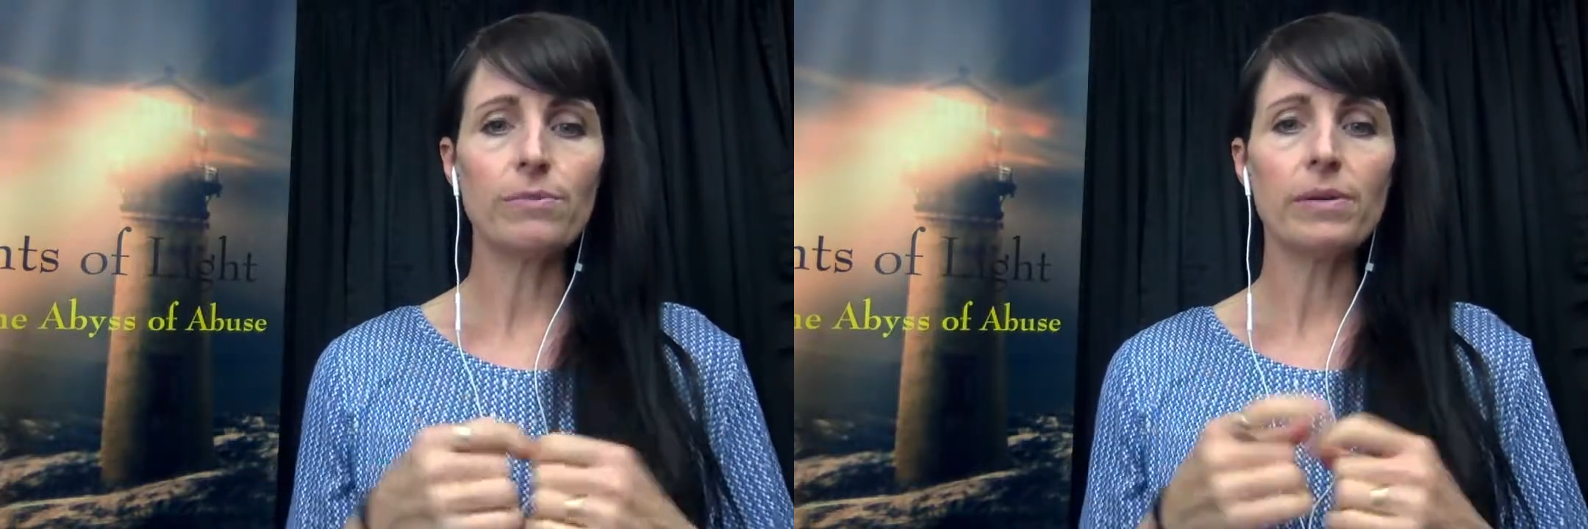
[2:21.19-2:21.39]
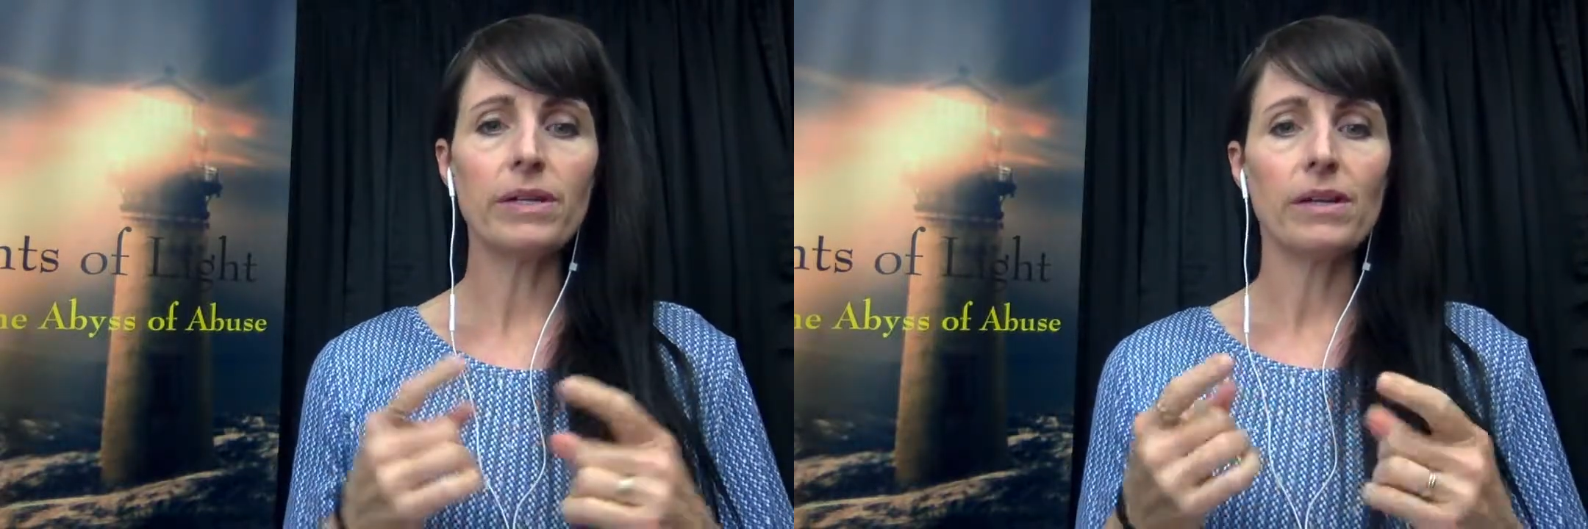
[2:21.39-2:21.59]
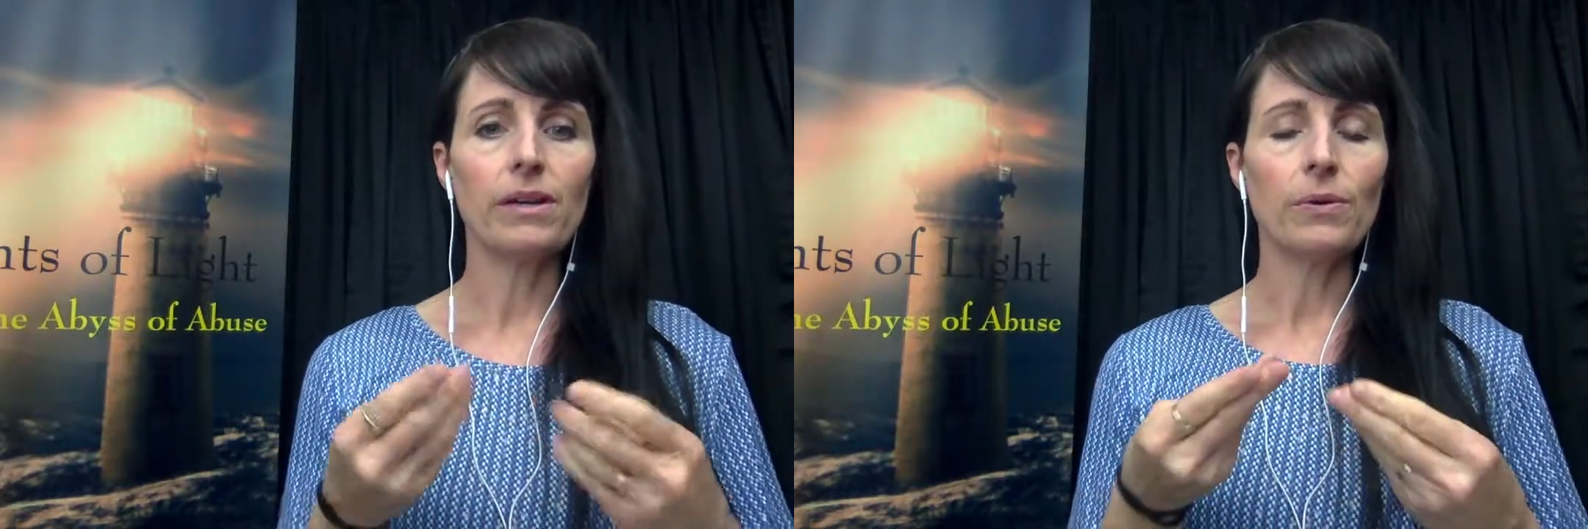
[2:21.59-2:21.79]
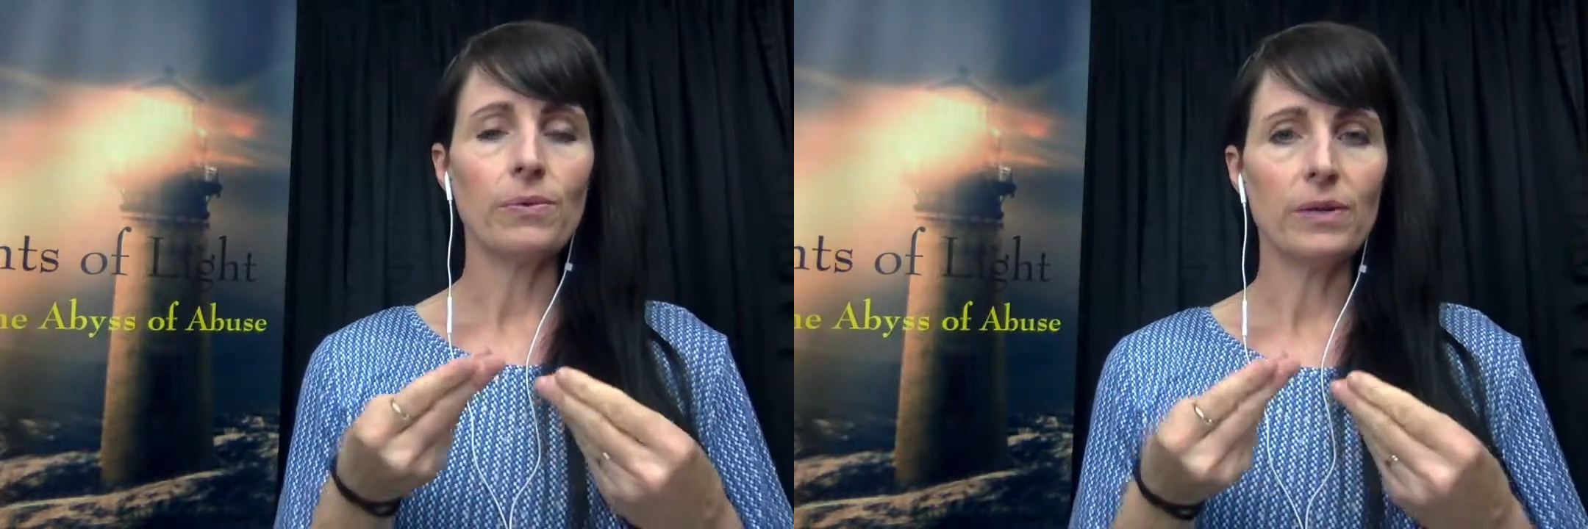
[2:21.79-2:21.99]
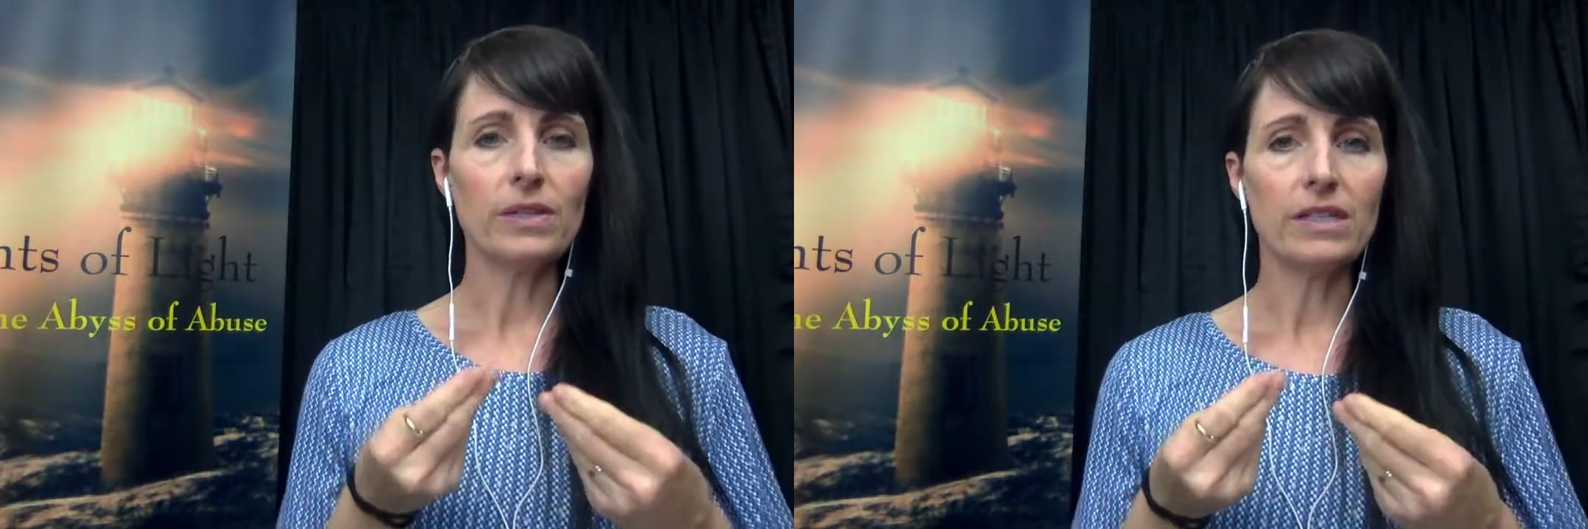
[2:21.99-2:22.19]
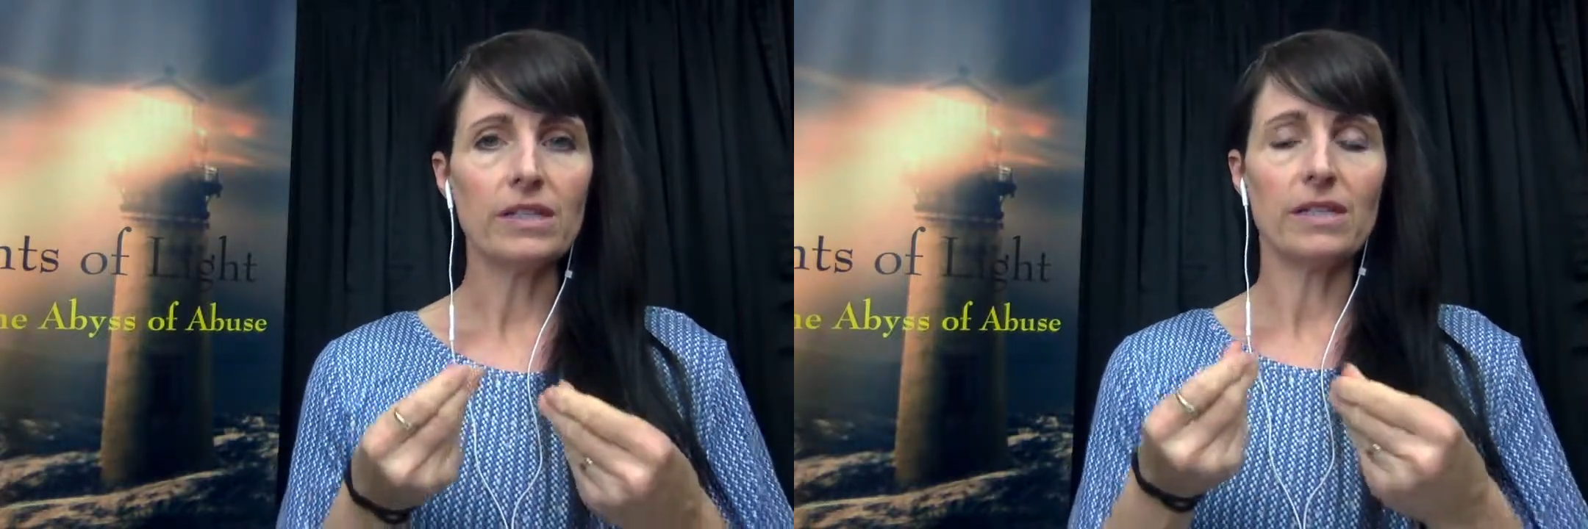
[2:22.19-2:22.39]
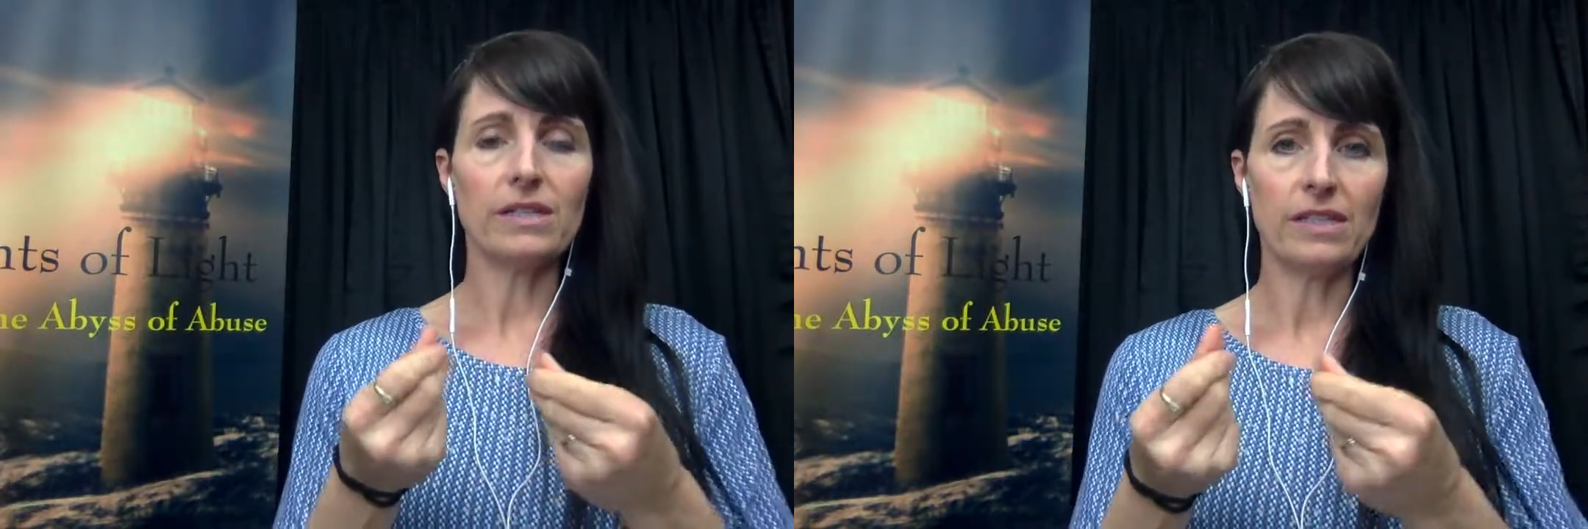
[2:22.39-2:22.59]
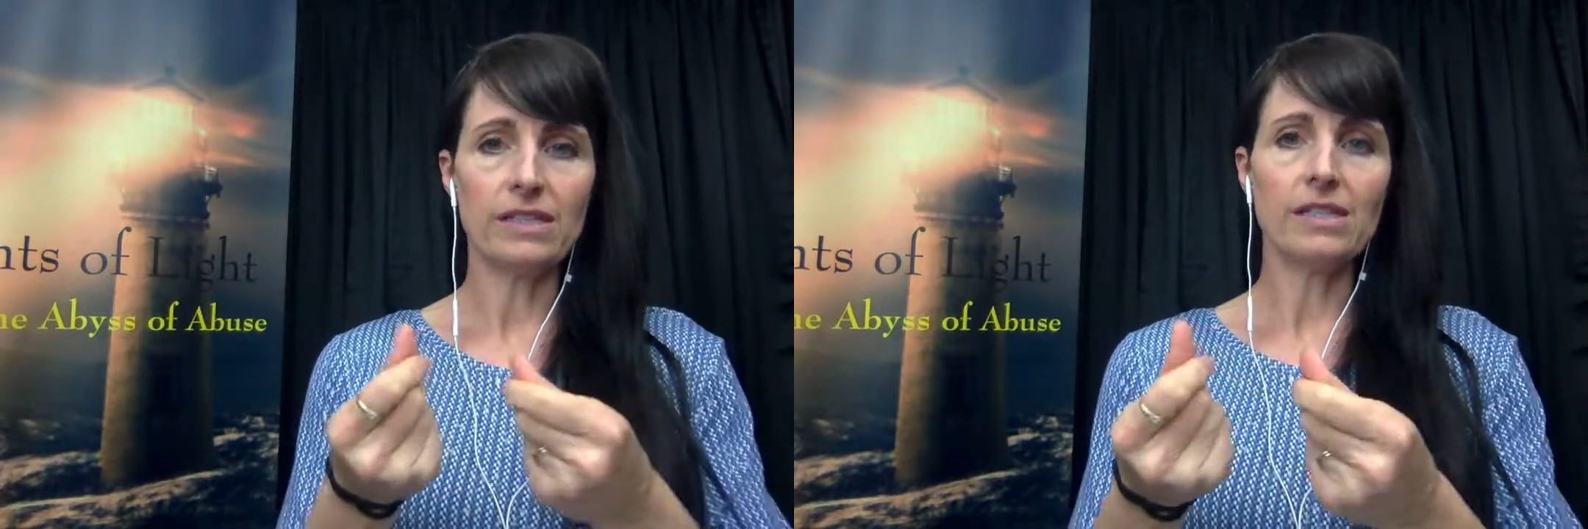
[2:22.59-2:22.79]
But really the
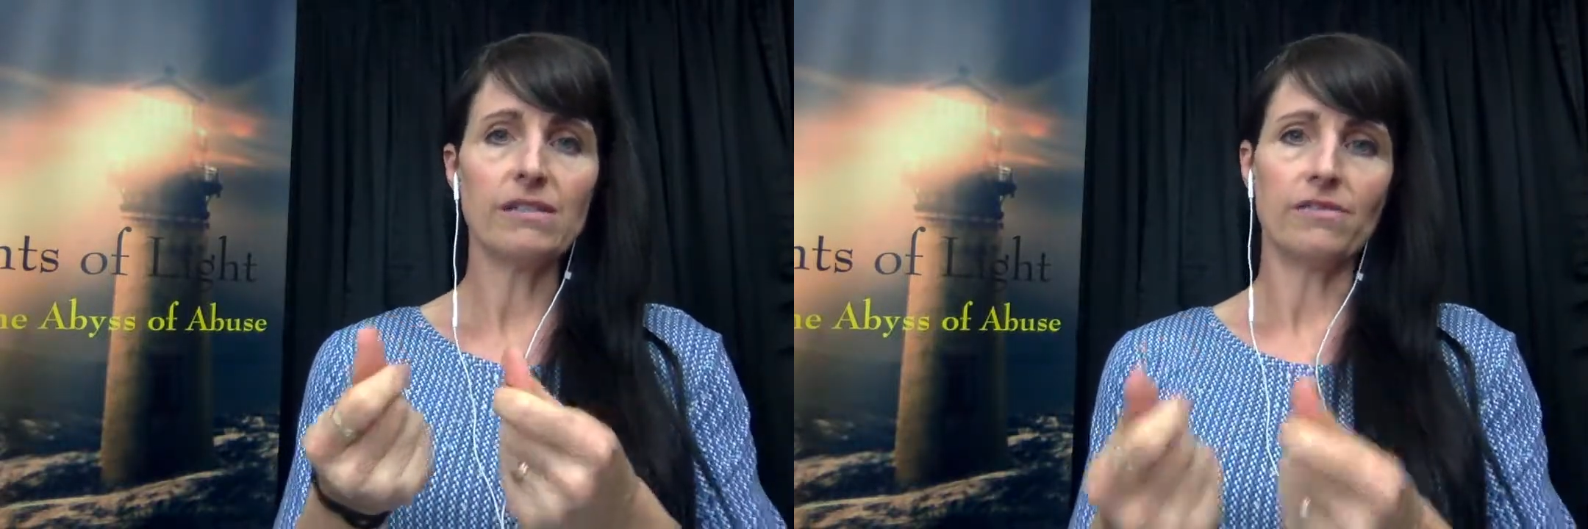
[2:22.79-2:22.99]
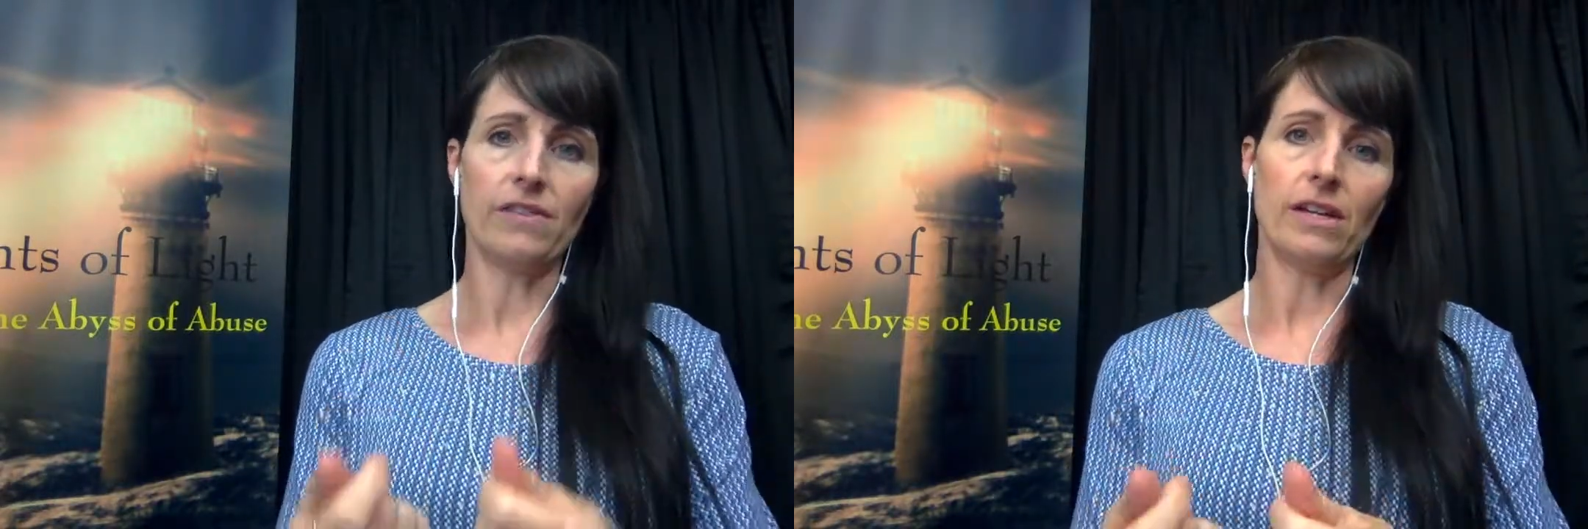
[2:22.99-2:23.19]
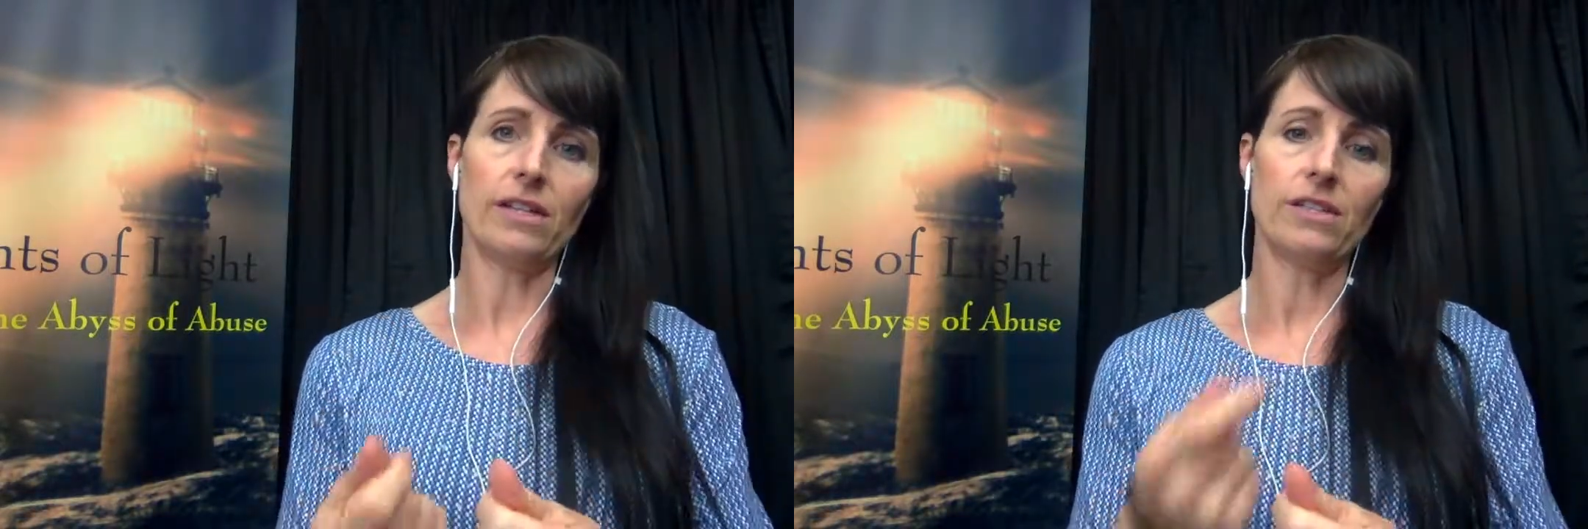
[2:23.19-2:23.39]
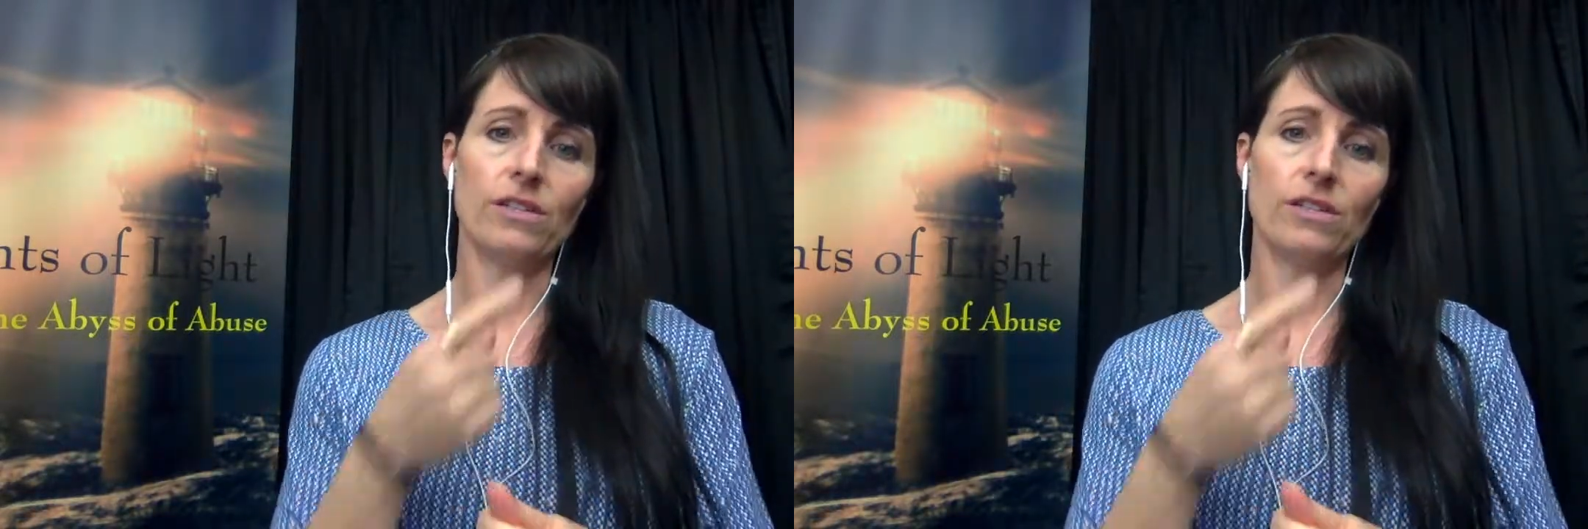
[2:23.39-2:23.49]
cleansing effect,